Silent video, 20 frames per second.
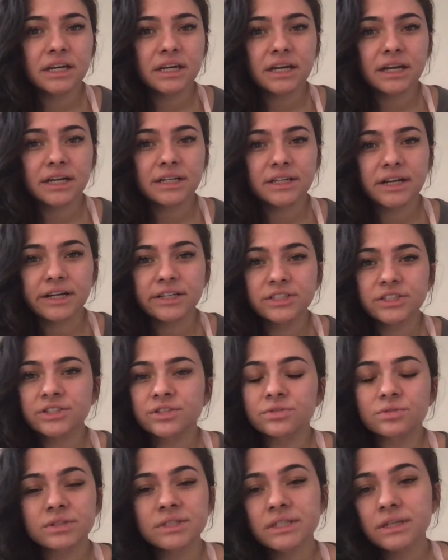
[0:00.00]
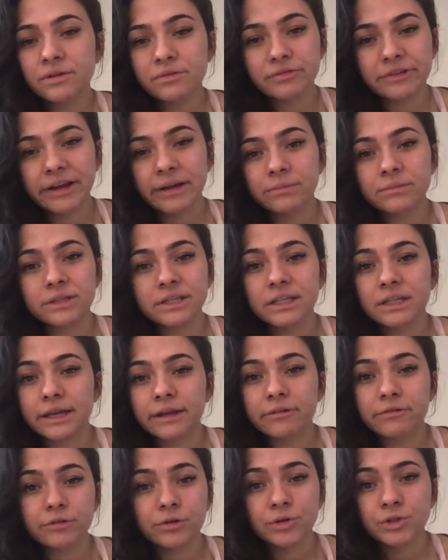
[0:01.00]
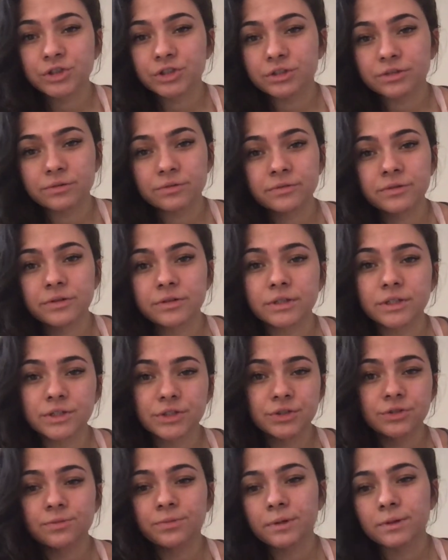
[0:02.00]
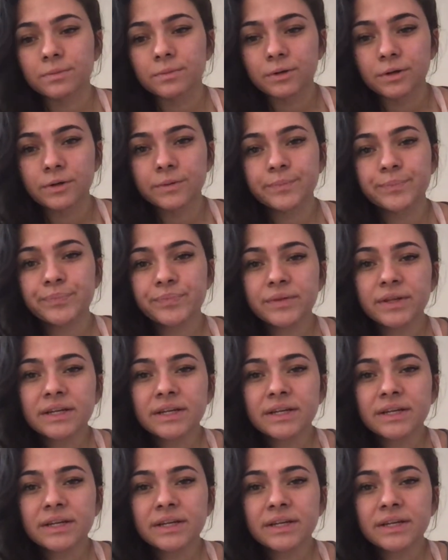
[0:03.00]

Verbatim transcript: I, I just don't see a family like future for these two people.